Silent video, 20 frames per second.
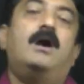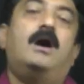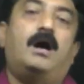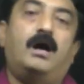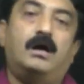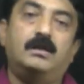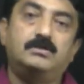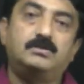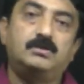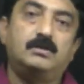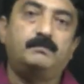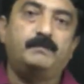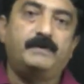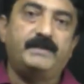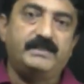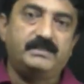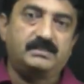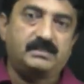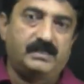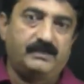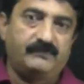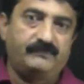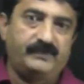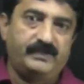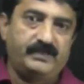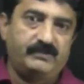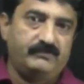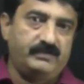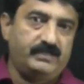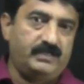Also, please
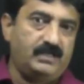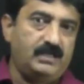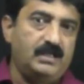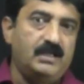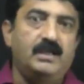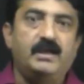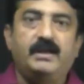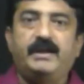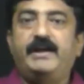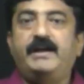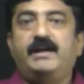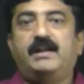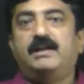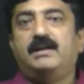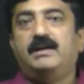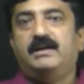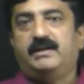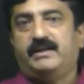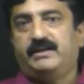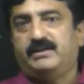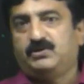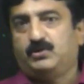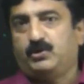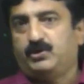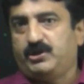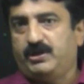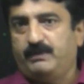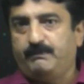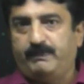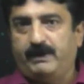refer your internal test
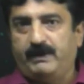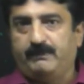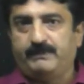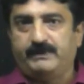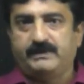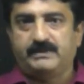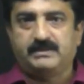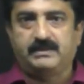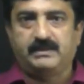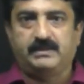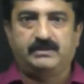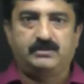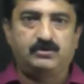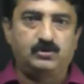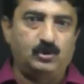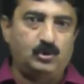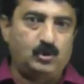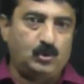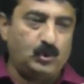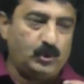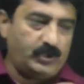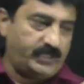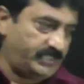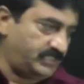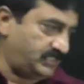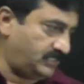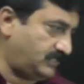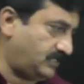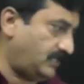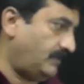question papers. So 2
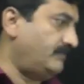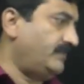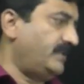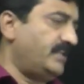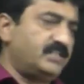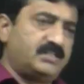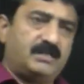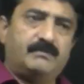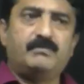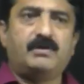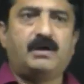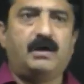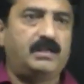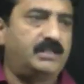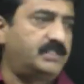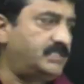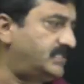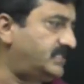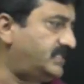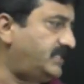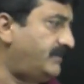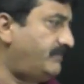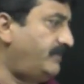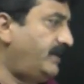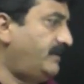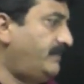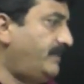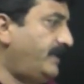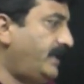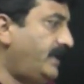tests, in some colleges there
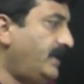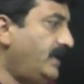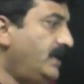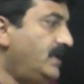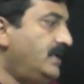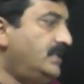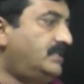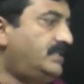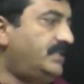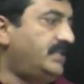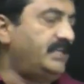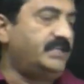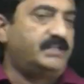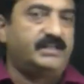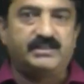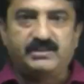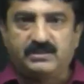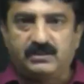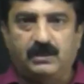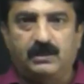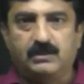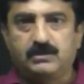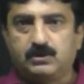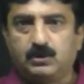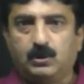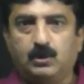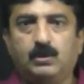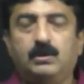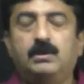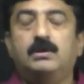might be 3 tests
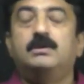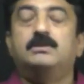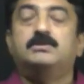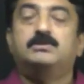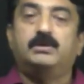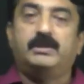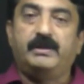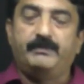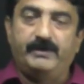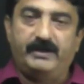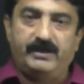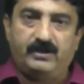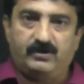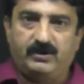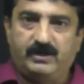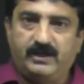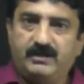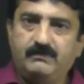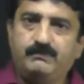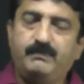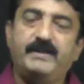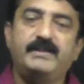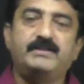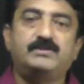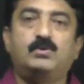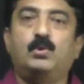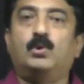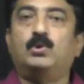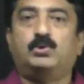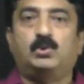also, so they might have done.
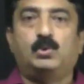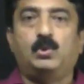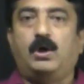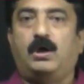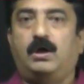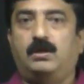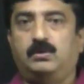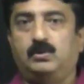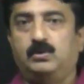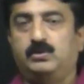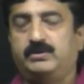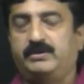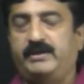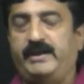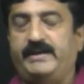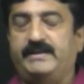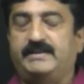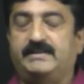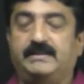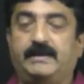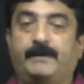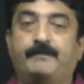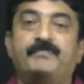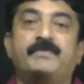Please go through all those things.